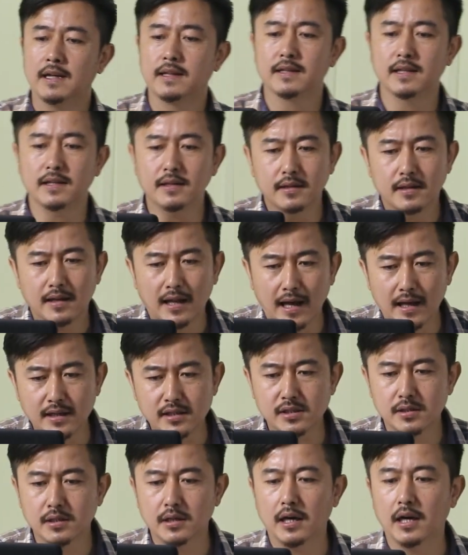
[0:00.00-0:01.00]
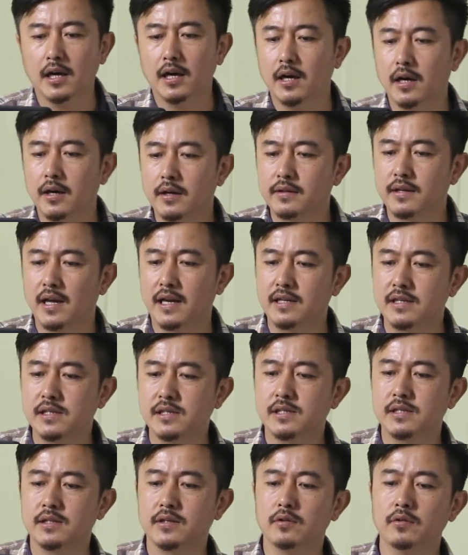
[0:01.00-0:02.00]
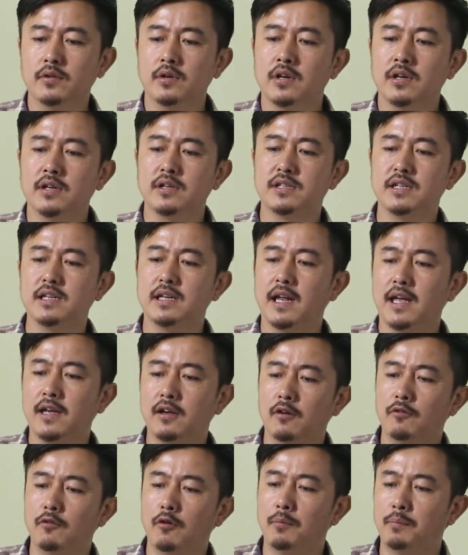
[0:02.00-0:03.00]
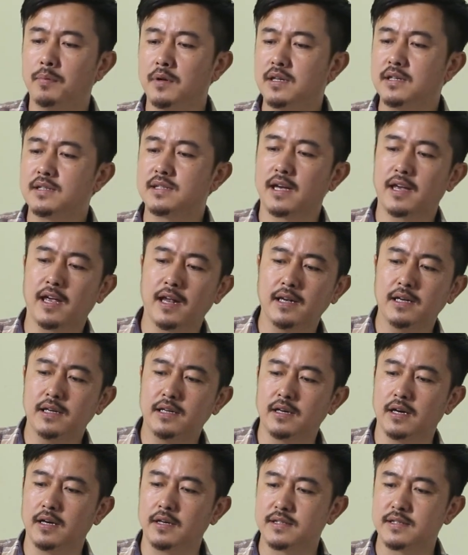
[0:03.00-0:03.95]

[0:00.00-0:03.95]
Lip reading: Then last, that is, delaying of opening second